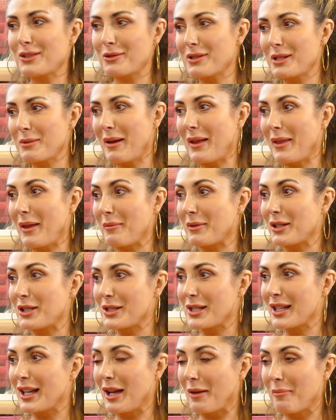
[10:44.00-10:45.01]
to us about that,
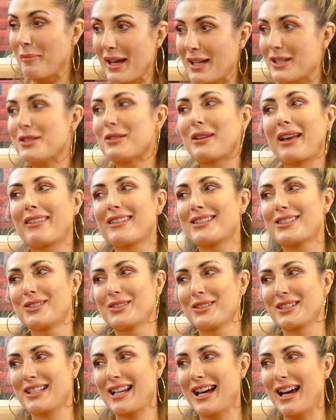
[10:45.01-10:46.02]
because I bet you get this
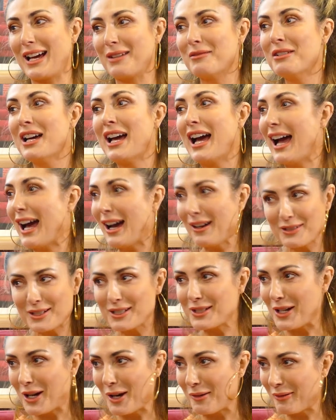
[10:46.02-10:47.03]
all the time. How do you
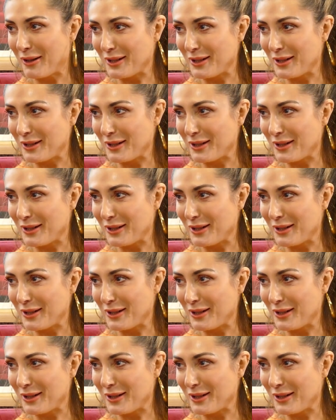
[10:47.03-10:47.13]
start a